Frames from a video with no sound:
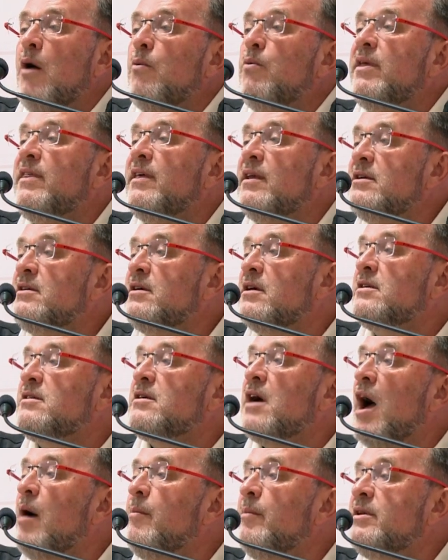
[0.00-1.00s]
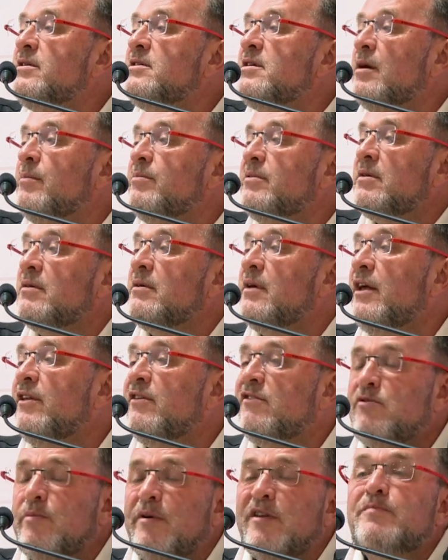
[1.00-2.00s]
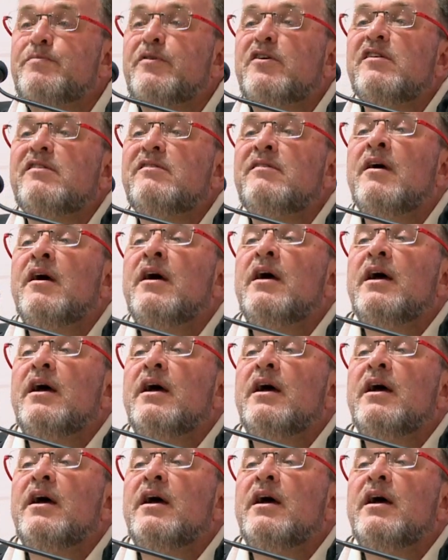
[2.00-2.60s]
with Indian diamond-tipped instruments, because